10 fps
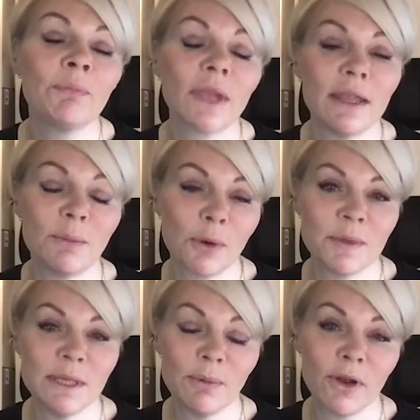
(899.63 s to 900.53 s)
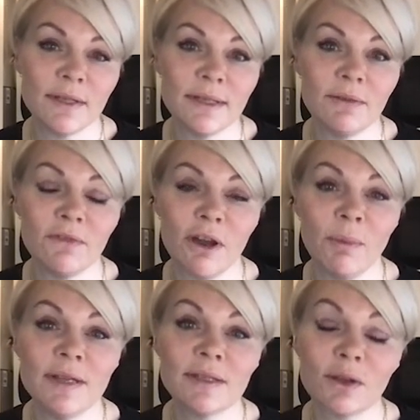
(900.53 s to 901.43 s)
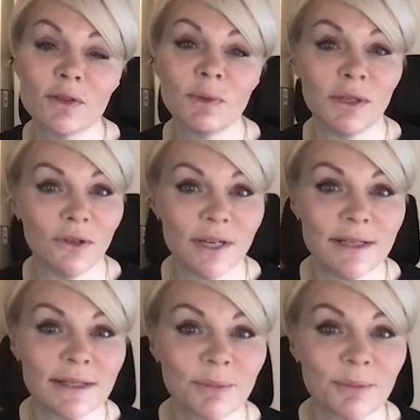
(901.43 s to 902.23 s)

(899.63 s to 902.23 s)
and the property prices invariably start to increase.